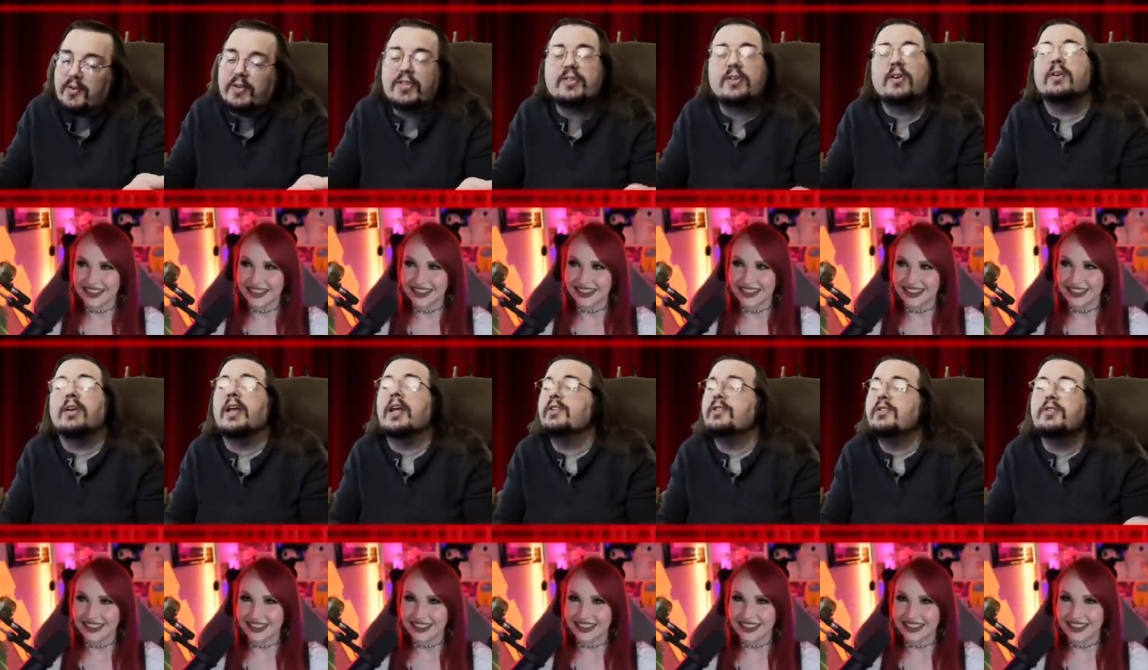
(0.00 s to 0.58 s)
Speaker 1: are of a
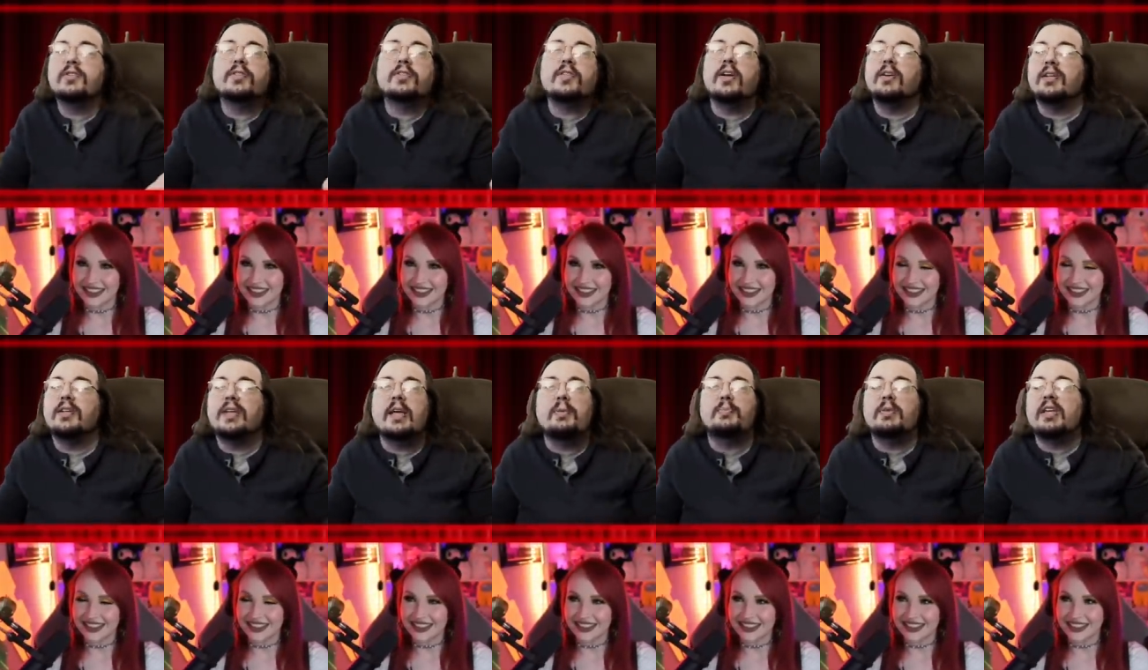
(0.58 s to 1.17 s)
certain age. You're just
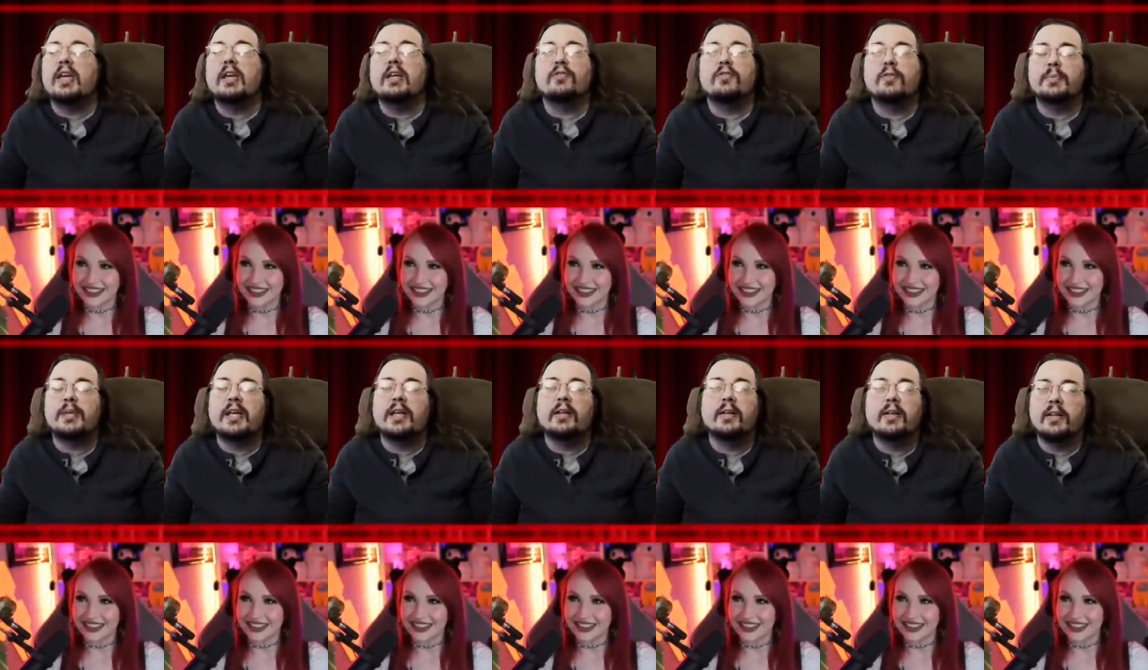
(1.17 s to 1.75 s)
there to keep the
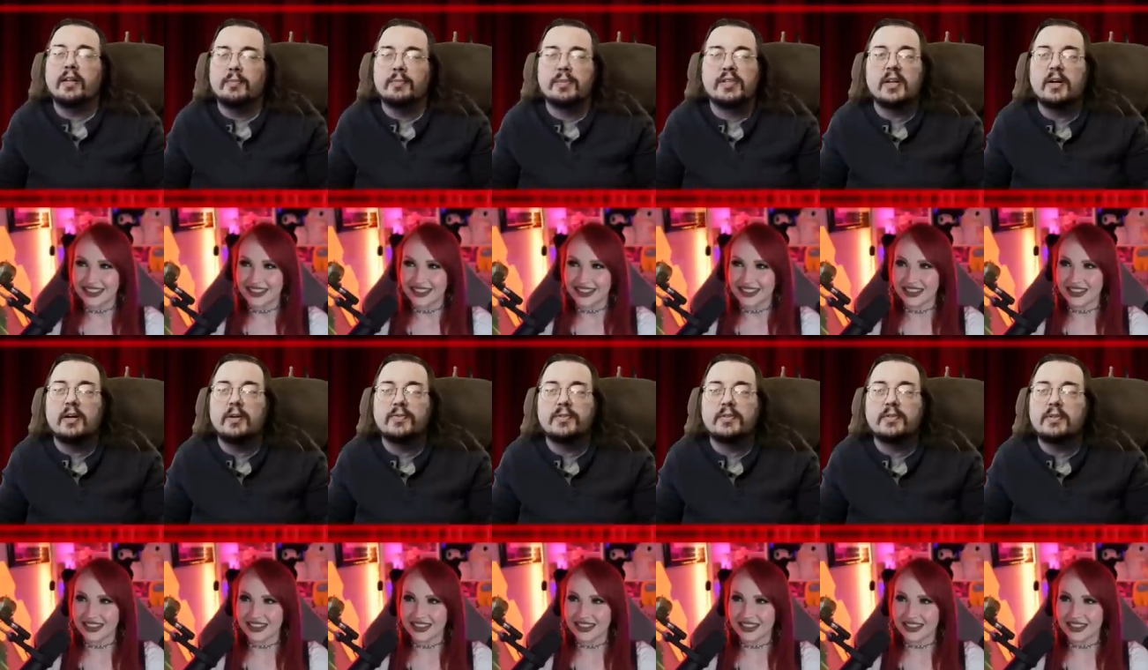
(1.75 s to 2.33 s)
kid from killing
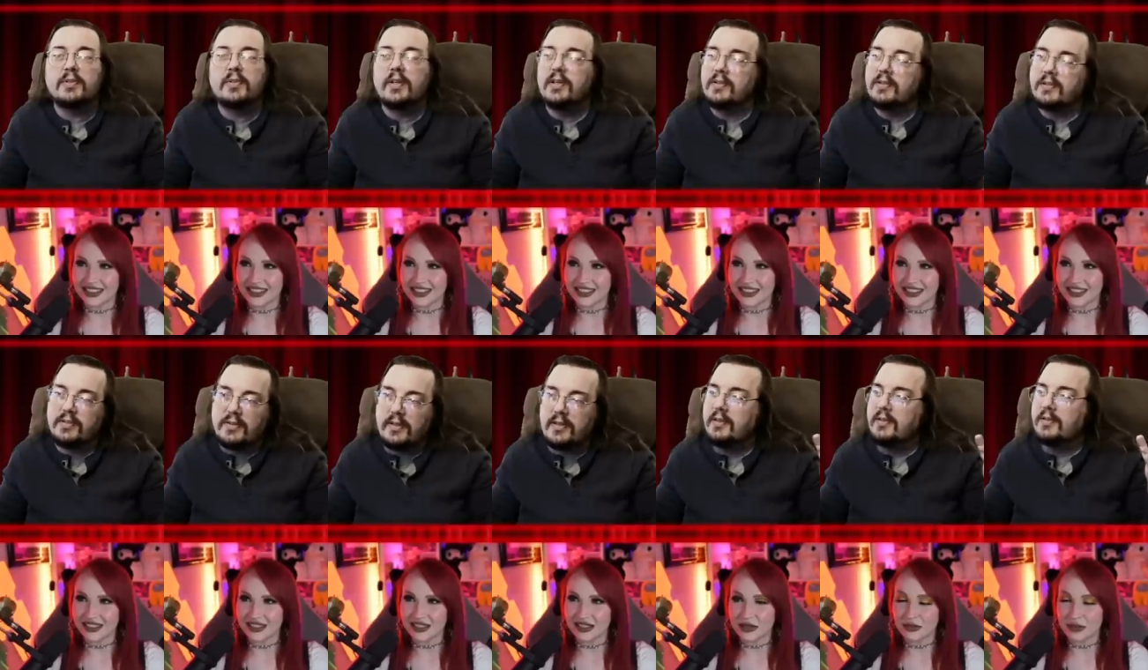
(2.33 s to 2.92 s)
themselves
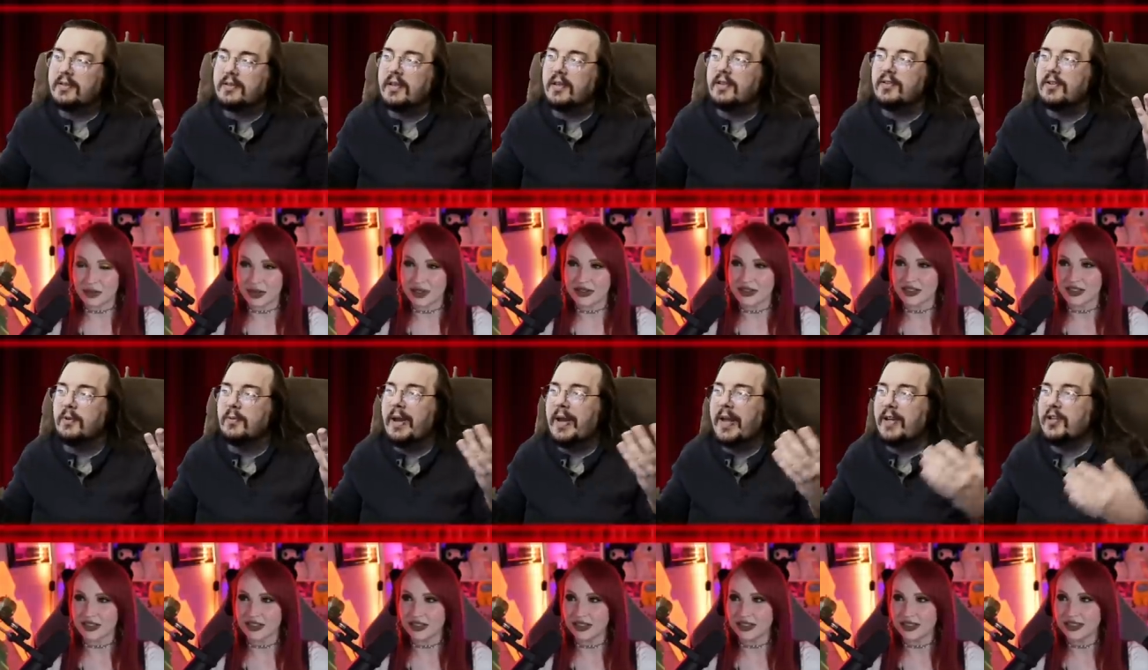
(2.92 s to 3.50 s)
is
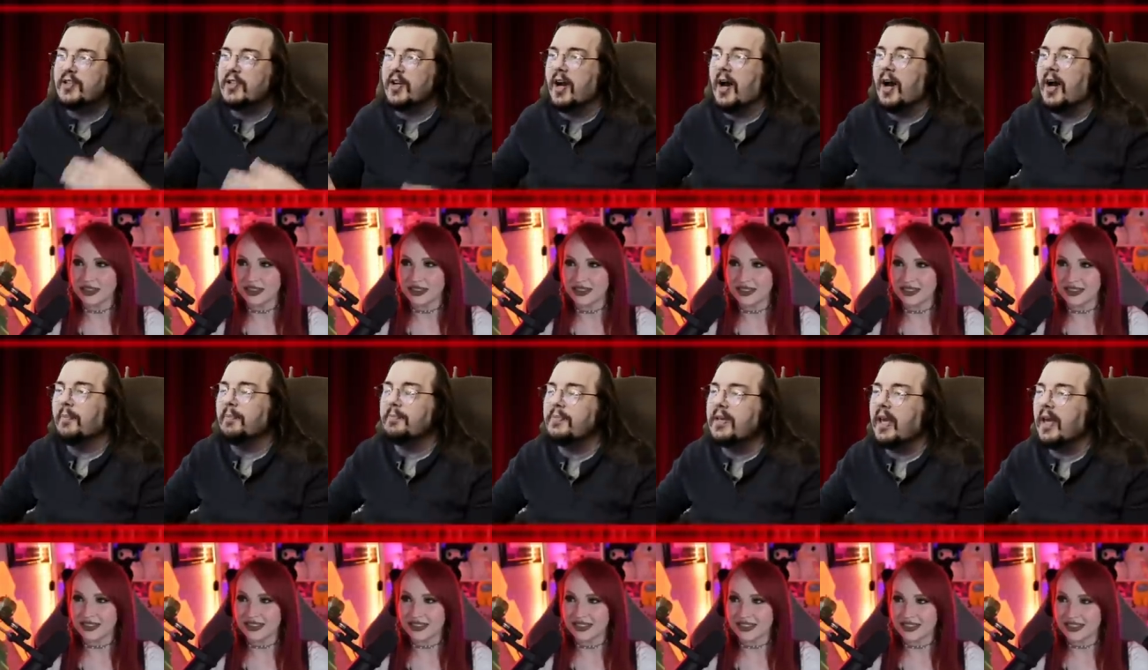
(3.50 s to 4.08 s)
your main
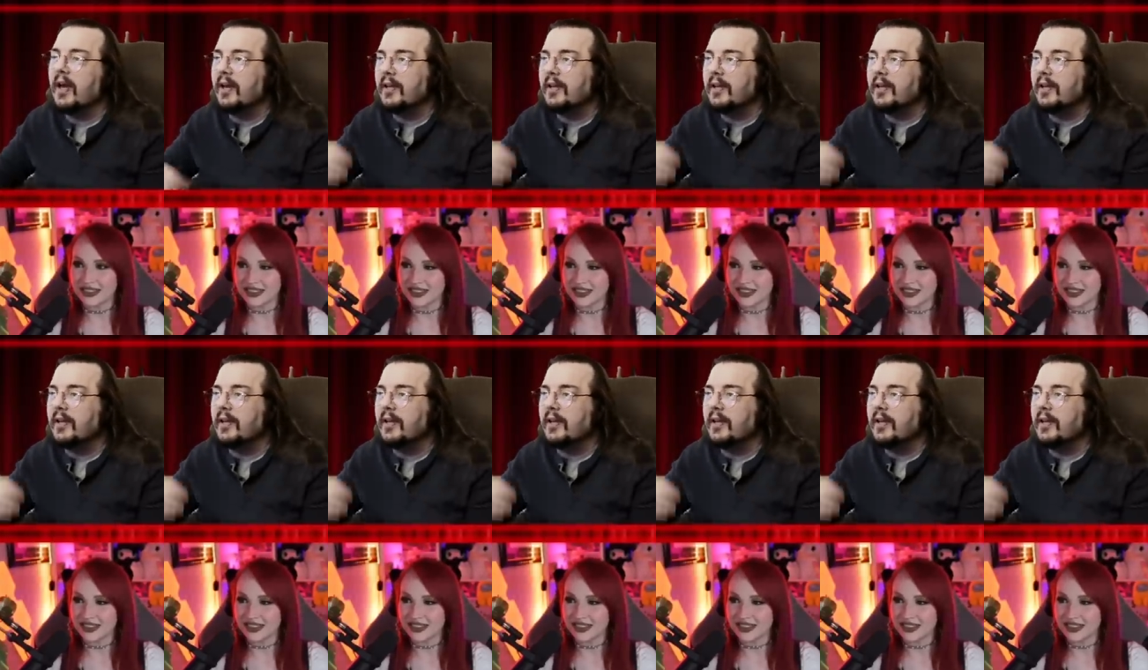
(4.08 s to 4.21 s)
job.